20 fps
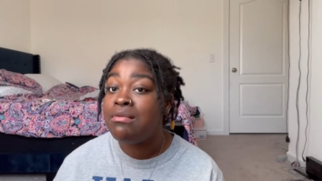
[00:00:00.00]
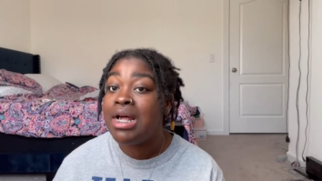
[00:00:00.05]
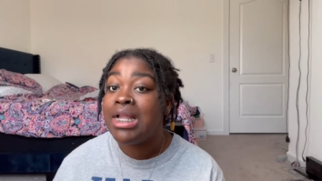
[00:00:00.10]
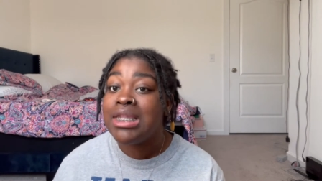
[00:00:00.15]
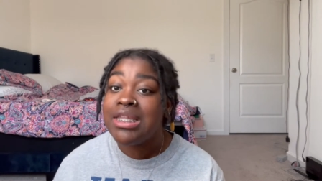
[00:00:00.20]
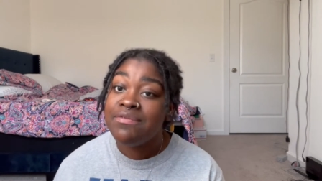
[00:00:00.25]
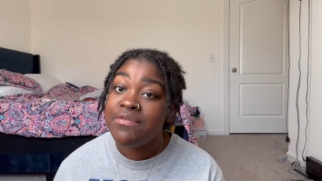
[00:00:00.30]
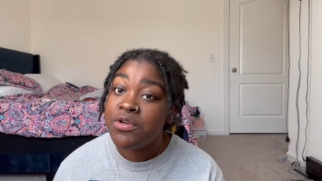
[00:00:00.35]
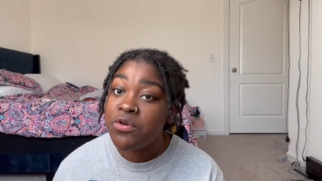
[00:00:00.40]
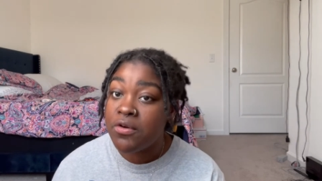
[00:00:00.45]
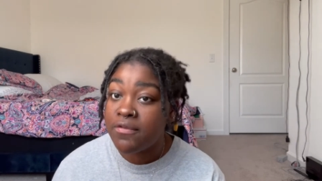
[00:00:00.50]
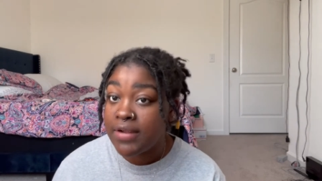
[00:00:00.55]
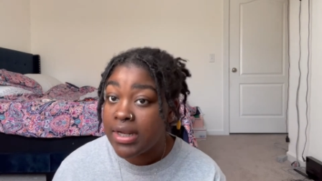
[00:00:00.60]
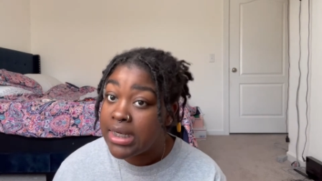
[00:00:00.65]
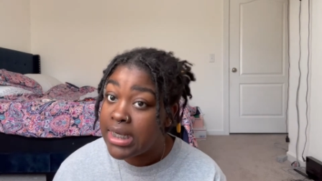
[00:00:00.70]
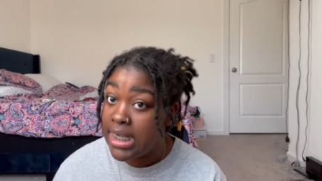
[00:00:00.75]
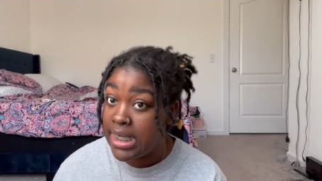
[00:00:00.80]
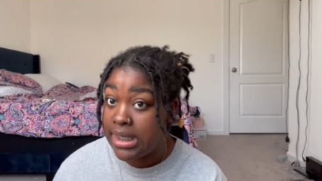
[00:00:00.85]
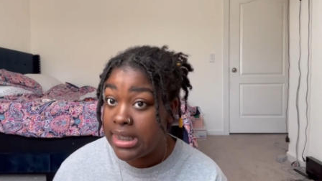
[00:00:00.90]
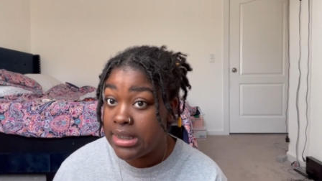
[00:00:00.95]
I live in North
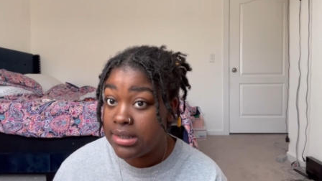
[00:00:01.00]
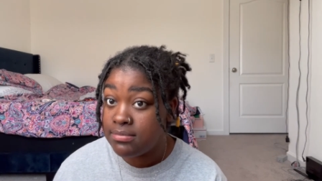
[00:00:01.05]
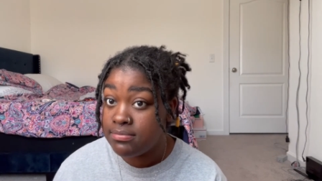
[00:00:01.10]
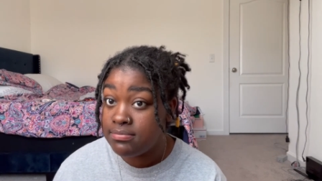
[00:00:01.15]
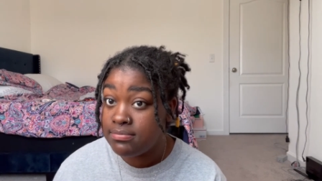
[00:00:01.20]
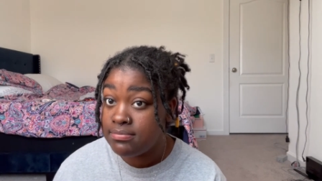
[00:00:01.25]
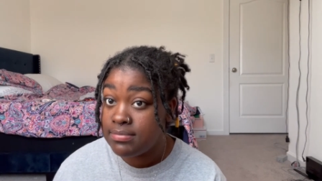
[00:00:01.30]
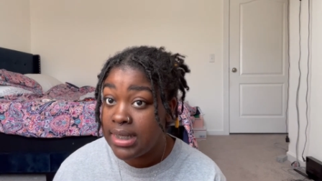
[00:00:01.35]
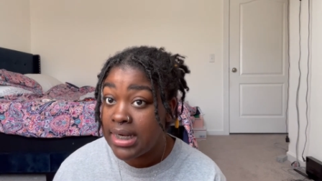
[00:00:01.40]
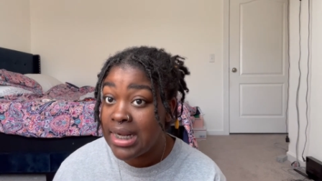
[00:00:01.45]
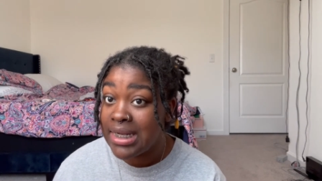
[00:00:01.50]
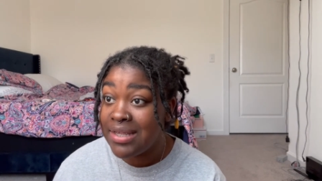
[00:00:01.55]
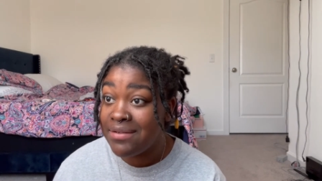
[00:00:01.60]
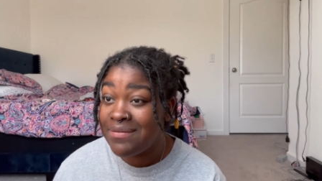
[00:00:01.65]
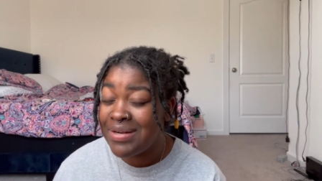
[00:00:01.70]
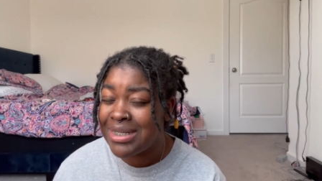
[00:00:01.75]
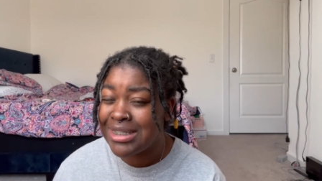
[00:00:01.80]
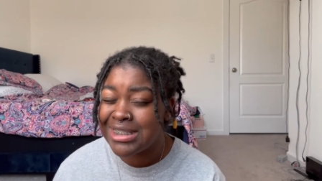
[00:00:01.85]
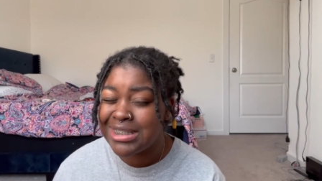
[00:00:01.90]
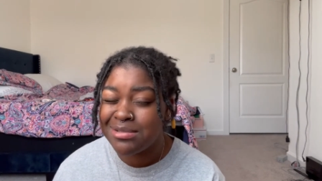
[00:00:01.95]
Carolina and I live in
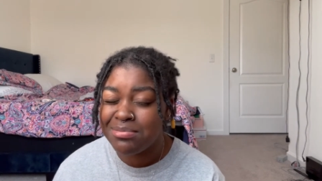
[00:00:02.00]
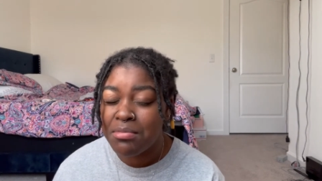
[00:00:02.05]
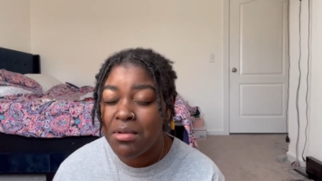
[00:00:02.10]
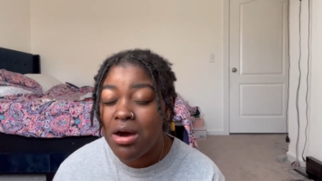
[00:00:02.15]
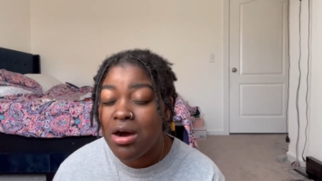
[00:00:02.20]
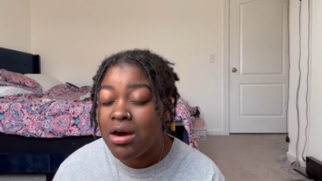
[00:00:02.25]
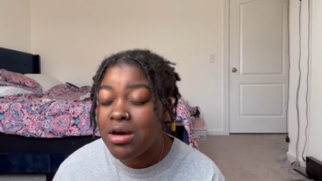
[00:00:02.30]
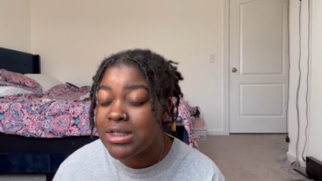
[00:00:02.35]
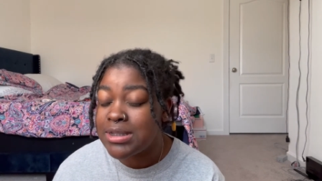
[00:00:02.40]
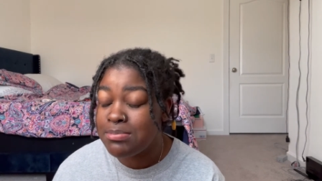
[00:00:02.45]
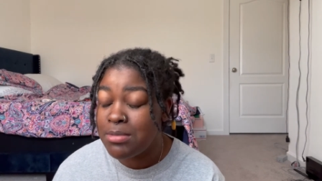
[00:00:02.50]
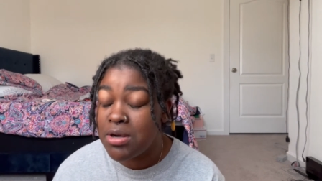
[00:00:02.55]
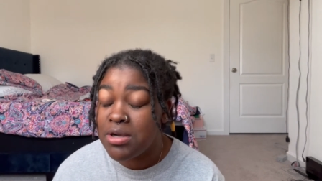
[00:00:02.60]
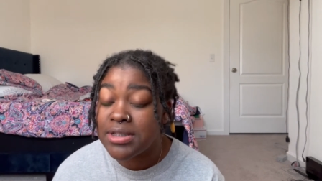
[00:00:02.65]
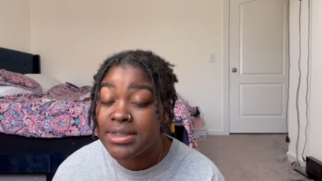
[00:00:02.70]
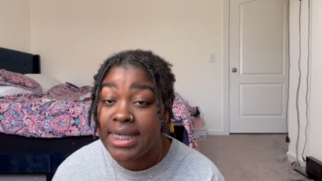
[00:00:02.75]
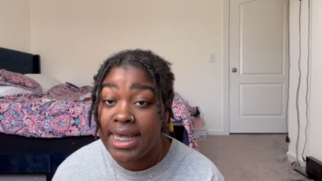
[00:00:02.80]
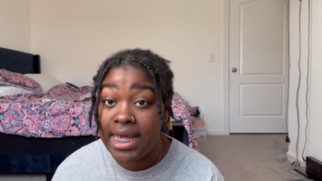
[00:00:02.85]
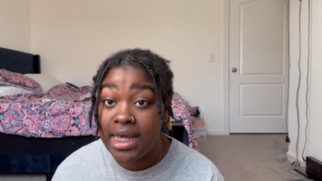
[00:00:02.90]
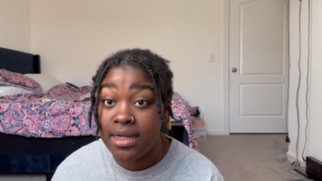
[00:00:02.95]
a small, small
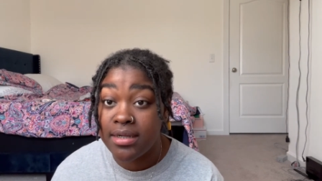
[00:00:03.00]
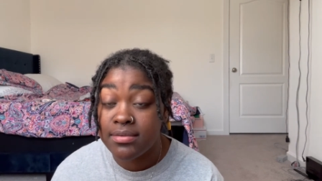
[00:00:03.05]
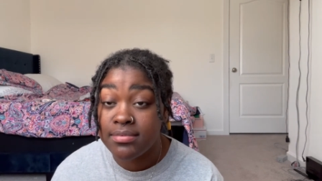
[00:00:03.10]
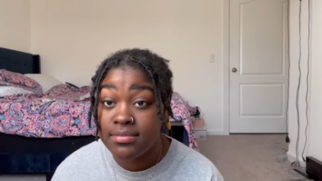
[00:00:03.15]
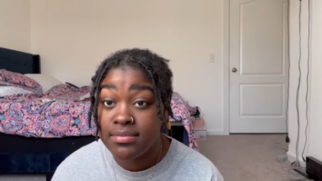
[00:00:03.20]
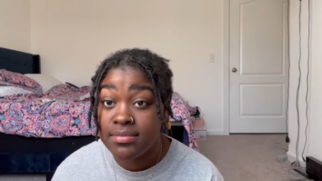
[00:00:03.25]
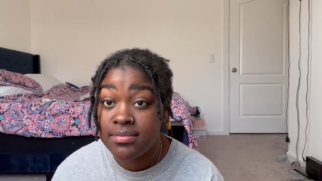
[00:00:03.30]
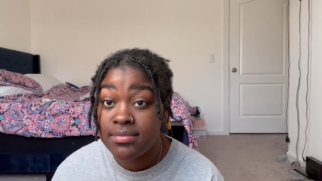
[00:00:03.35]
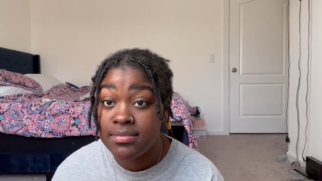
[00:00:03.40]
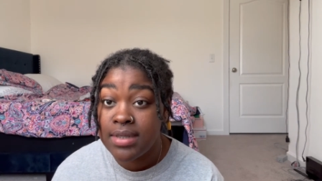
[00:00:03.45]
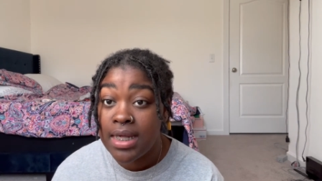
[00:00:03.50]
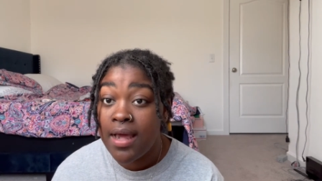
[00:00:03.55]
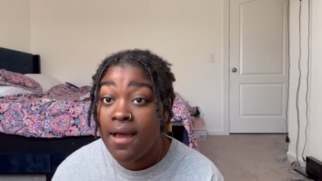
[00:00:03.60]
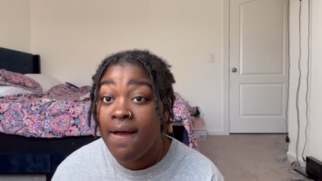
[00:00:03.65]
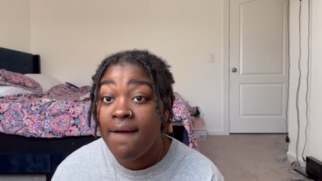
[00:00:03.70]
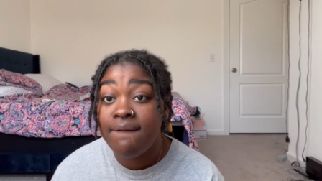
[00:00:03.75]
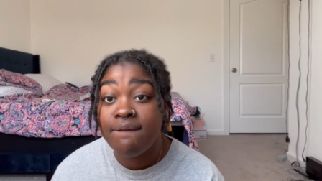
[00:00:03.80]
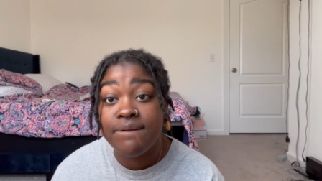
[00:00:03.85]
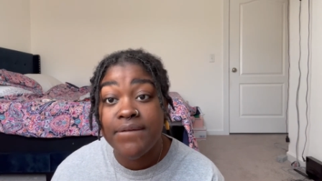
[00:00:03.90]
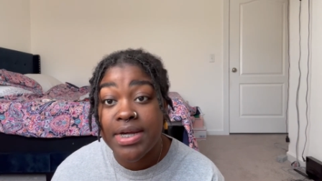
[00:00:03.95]
town,
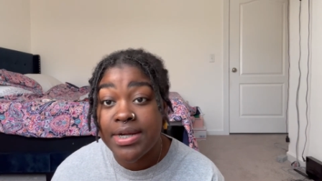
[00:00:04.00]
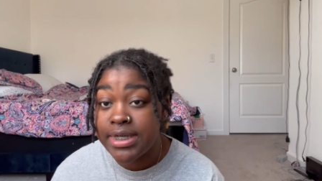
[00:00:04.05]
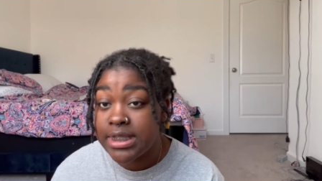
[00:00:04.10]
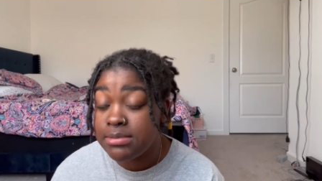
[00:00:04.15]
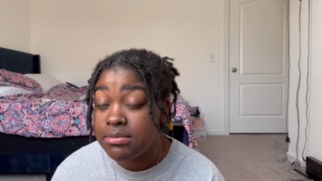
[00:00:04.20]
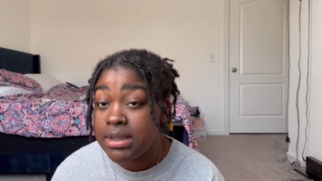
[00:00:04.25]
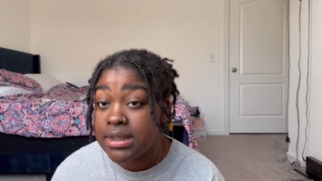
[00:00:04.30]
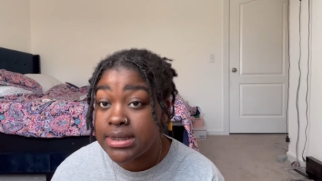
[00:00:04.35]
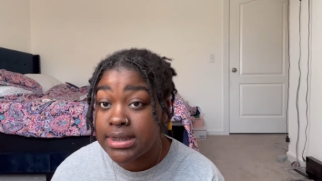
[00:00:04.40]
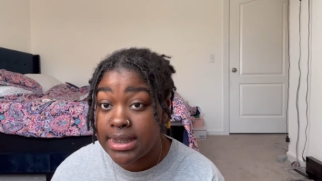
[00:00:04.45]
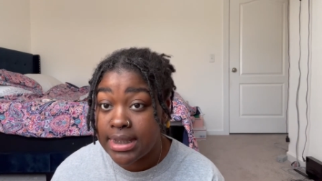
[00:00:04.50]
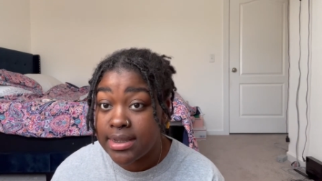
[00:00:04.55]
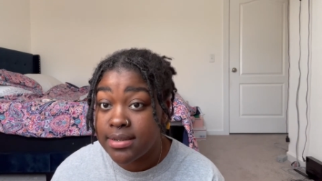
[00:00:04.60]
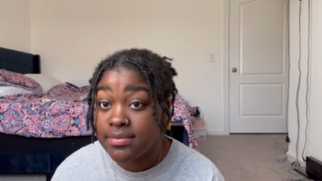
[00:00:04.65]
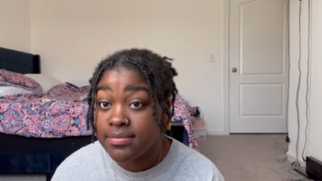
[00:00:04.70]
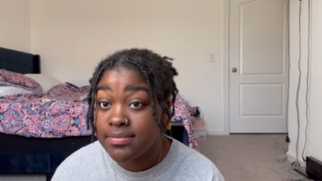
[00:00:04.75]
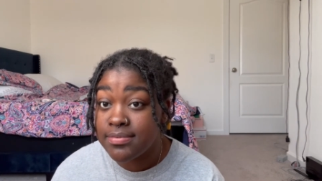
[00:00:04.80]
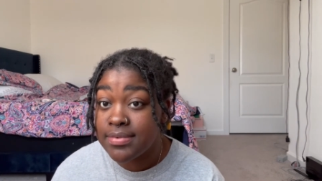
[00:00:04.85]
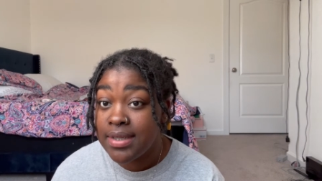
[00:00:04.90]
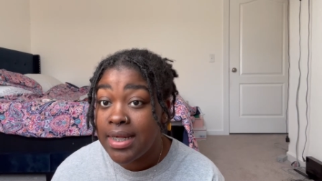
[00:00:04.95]
very small town.